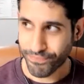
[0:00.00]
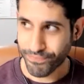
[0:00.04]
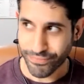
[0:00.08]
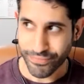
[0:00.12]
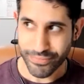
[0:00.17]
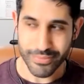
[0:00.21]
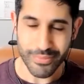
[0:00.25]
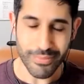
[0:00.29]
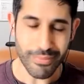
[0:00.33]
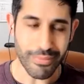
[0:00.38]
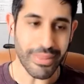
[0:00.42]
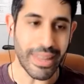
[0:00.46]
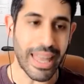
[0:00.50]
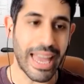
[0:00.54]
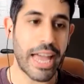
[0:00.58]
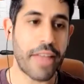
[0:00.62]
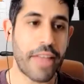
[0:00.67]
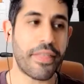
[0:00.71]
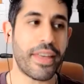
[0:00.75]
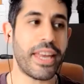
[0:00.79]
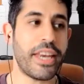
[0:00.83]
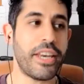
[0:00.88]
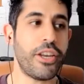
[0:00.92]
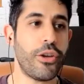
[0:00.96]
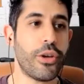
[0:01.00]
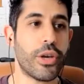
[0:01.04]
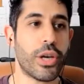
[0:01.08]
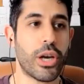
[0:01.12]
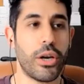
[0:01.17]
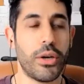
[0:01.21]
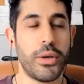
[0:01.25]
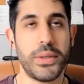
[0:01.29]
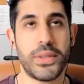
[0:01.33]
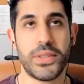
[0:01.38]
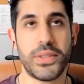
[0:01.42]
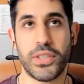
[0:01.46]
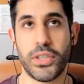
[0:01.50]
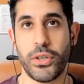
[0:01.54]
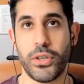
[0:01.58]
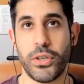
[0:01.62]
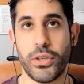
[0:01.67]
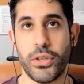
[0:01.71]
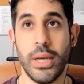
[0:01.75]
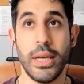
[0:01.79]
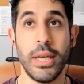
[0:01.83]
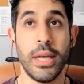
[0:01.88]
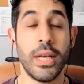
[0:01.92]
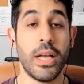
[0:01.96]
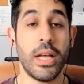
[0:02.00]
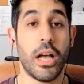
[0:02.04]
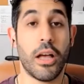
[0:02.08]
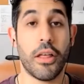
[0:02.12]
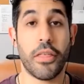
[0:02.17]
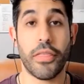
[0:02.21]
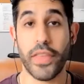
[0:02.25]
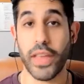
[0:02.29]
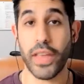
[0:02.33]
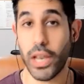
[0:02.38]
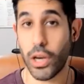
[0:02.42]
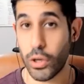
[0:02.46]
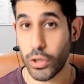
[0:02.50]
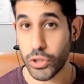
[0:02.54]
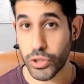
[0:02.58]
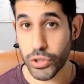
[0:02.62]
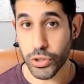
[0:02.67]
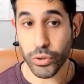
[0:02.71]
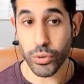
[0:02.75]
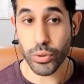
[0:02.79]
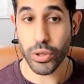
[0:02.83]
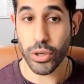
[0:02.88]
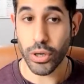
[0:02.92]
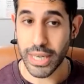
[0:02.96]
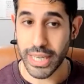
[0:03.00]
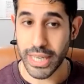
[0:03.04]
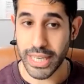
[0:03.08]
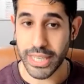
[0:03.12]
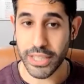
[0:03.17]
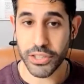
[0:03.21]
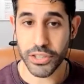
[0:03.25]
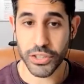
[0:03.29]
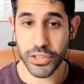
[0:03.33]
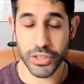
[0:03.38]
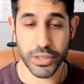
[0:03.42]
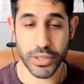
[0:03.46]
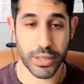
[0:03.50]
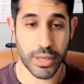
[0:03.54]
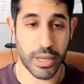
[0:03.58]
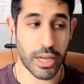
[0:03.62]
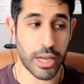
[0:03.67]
Mm. And then you go to a theological college.